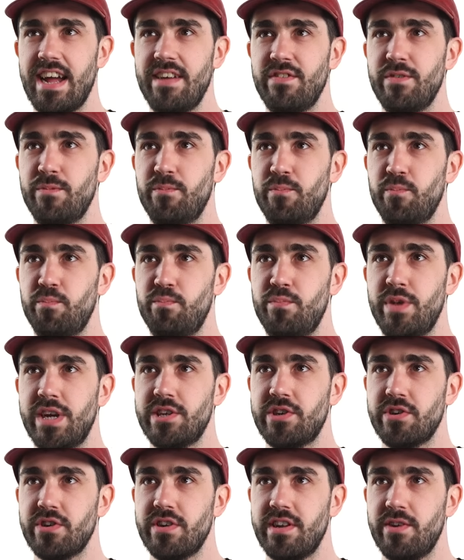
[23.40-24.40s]
I haven't
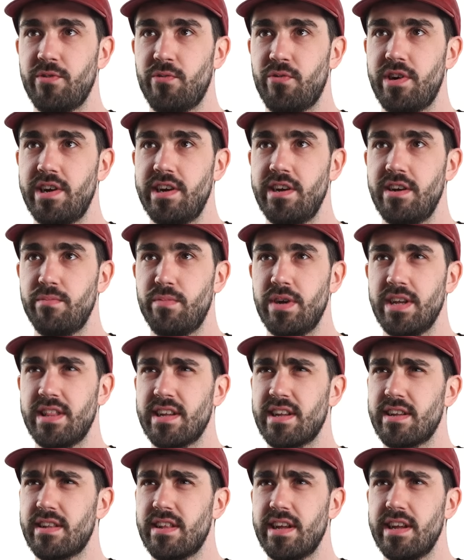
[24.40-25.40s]
measured in a while, but I
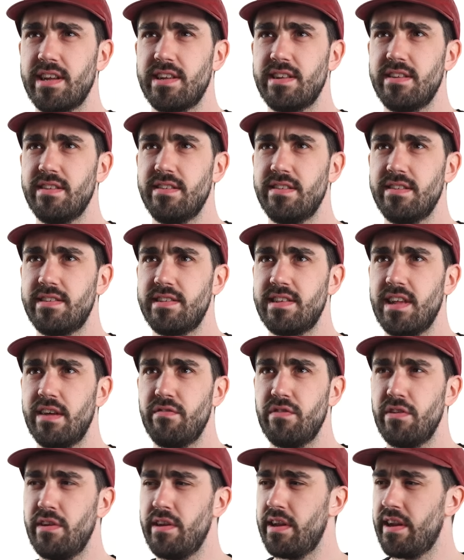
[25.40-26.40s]
think it's like
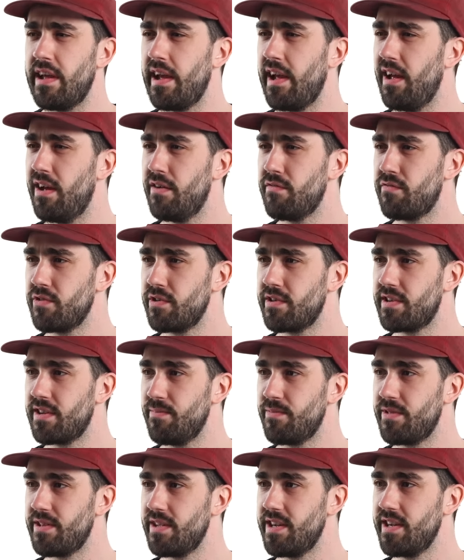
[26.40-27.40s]
seven and a half or
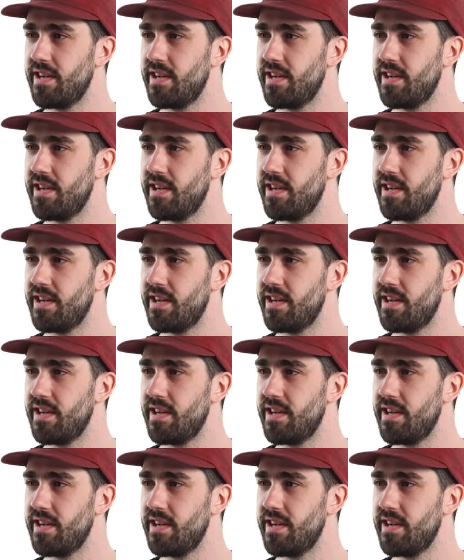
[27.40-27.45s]
something.